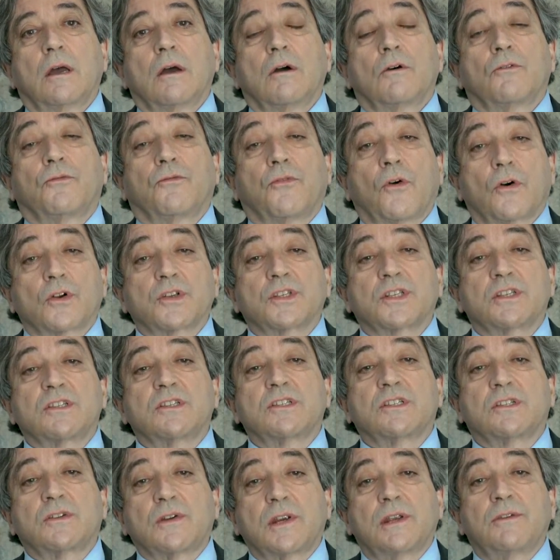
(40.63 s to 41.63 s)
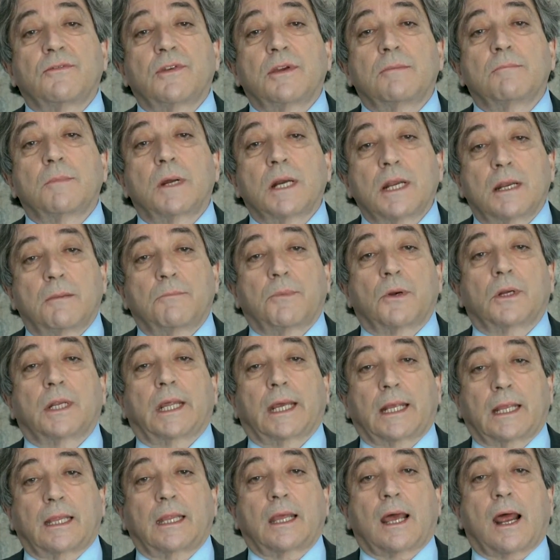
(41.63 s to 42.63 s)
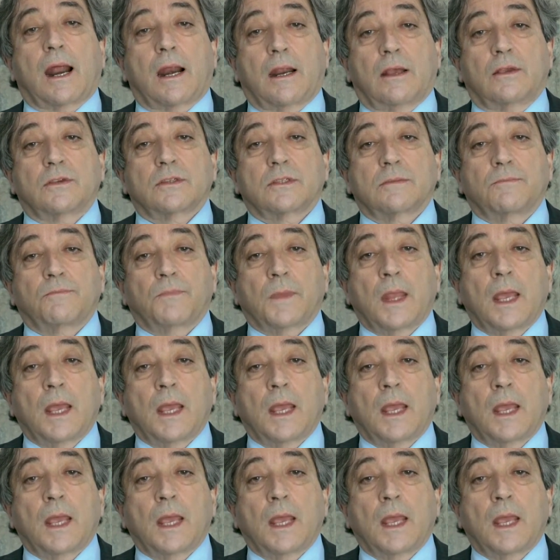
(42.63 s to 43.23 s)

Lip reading: for thriving marine protected areas.